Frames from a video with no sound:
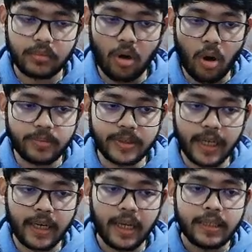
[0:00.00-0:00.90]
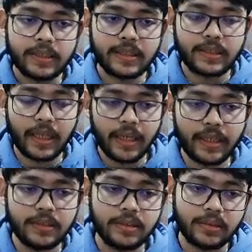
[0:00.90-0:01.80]
object
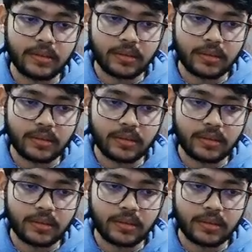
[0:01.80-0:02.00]
stays